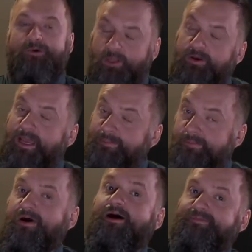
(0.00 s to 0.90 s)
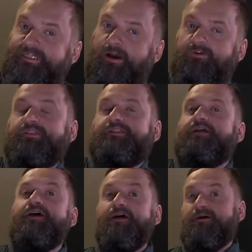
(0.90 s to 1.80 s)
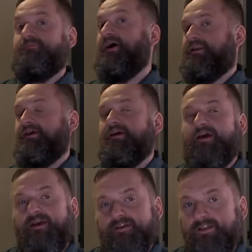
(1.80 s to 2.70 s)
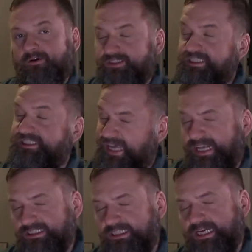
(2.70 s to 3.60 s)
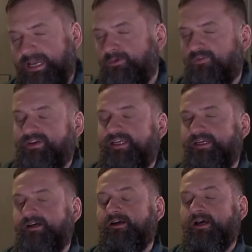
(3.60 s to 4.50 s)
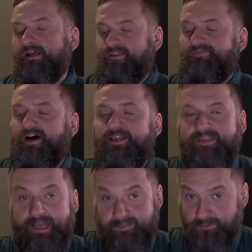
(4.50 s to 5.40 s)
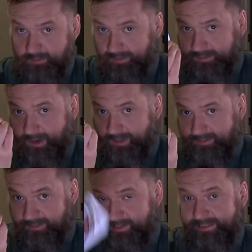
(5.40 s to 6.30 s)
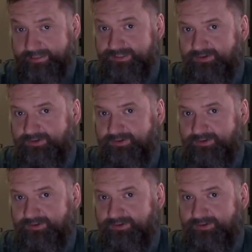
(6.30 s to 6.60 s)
Well, okay, my mom's house, but you know, she said she came over here to find that Euchre card that cleans